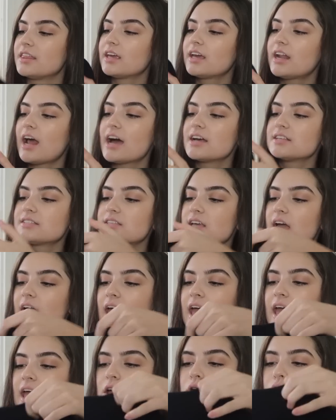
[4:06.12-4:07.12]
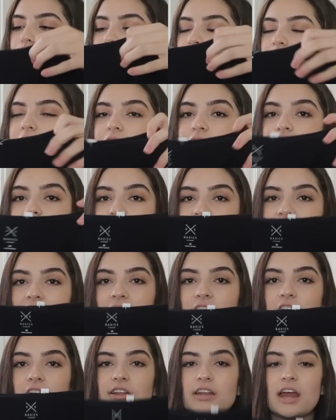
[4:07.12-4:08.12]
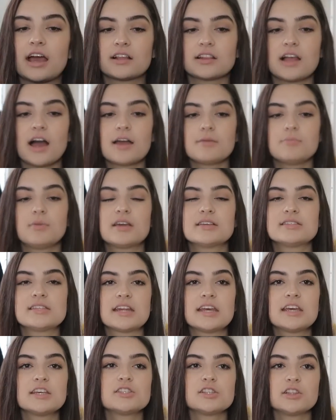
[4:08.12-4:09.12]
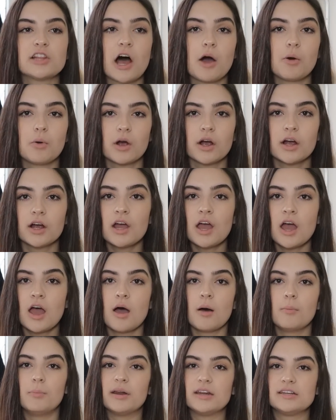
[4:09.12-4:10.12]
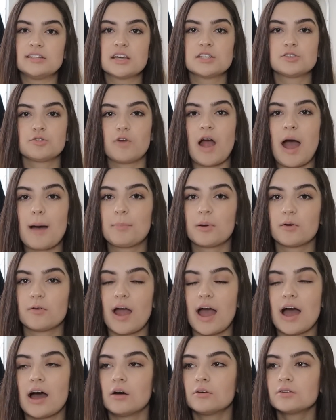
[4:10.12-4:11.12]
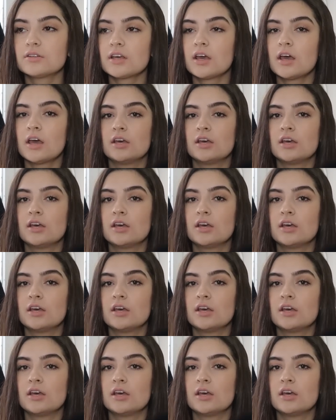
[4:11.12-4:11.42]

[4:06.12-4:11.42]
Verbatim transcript: think it has a really flattering neckline because it is lower, but it does wrap around.